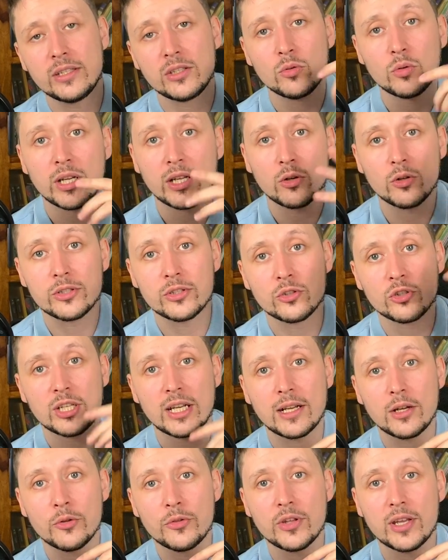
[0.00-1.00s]
You can also
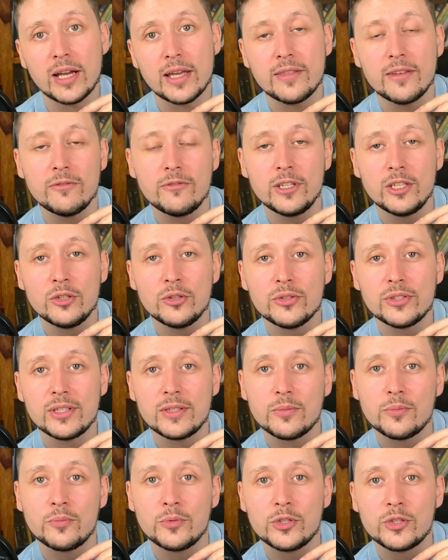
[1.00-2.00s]
check out the other videos,
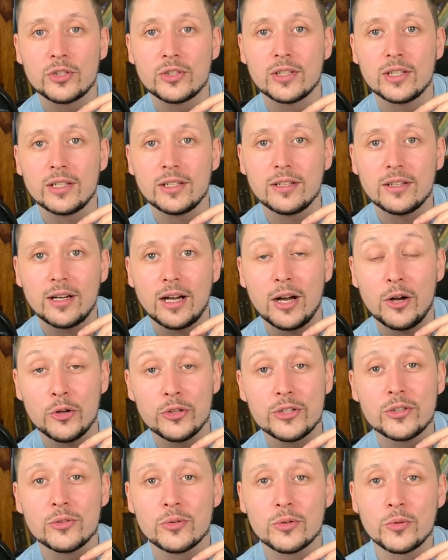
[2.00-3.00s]
which are
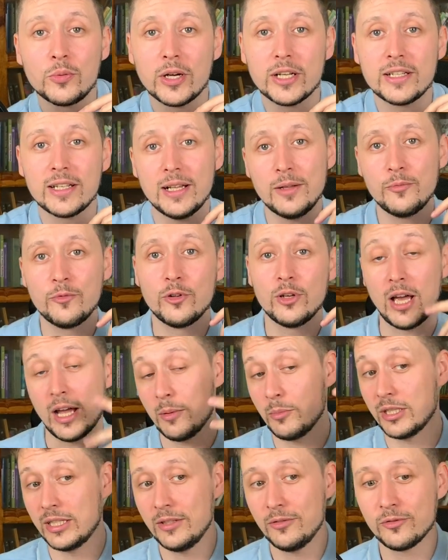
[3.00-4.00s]
also quite helpful, I
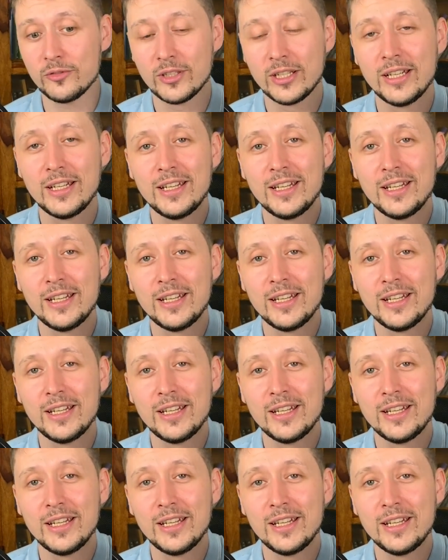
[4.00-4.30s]
believe.